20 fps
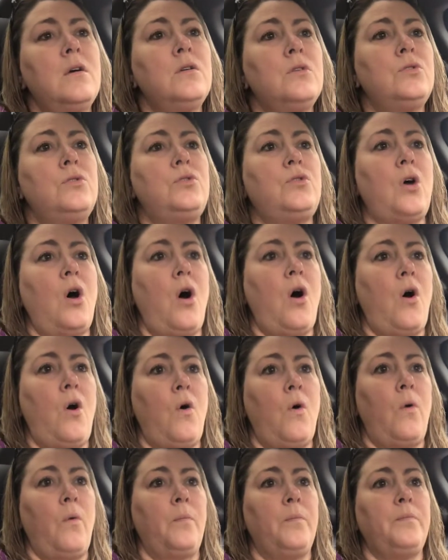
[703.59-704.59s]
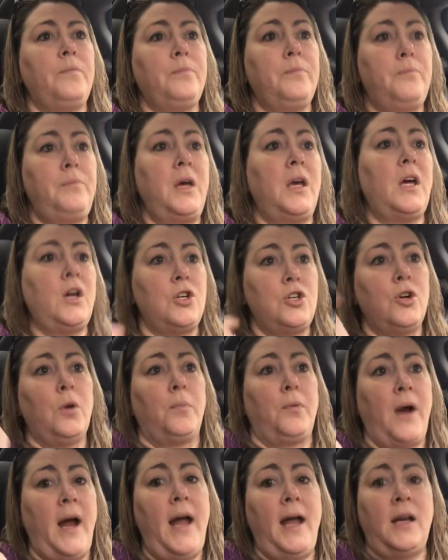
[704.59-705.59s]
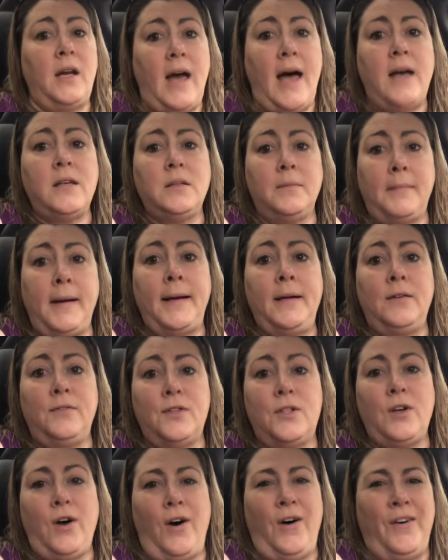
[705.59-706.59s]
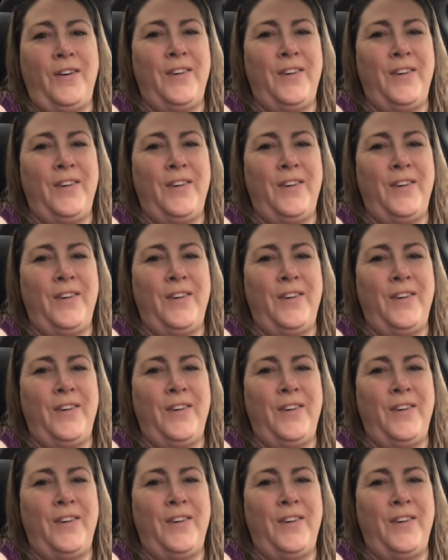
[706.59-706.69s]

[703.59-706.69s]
So, because your brain has a mind of its own.